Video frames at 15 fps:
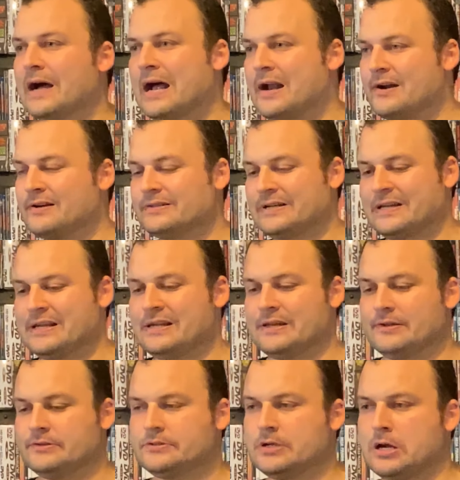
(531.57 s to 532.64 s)
and he
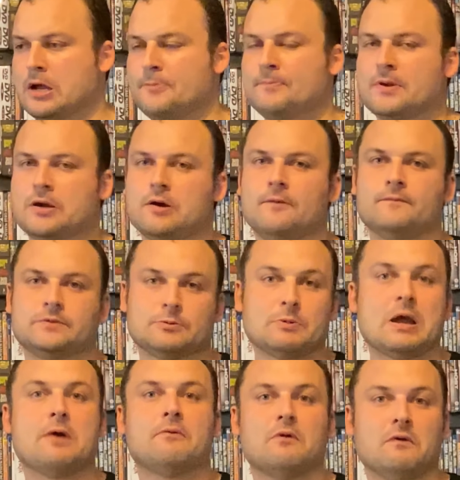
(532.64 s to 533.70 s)
in turn becomes a
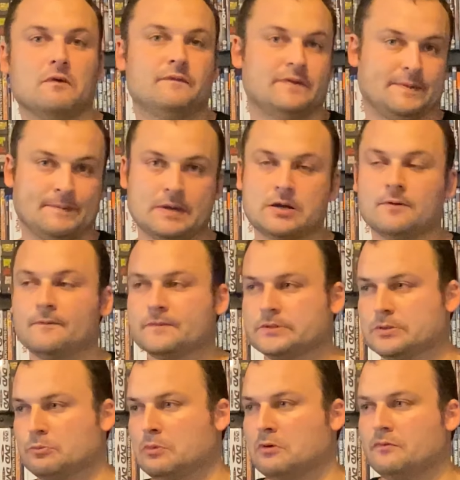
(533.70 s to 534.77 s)
werewolf he becomes
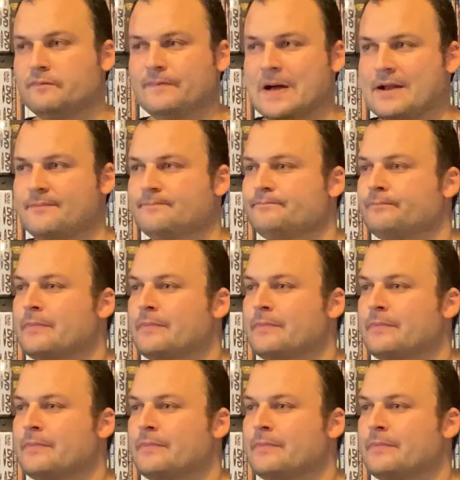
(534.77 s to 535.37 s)
the wolf man